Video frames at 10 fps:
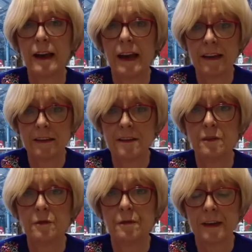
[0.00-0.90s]
and
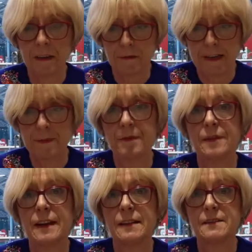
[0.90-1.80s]
you'll find the recipe for
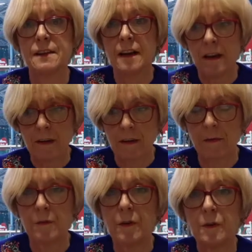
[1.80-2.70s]
that if
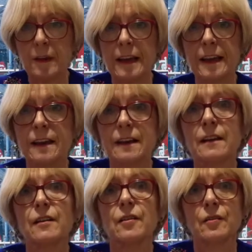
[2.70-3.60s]
you follow the link
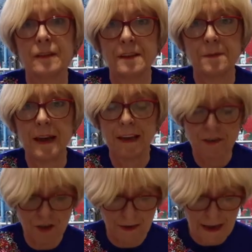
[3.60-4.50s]
on this
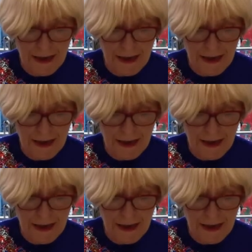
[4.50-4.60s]
page.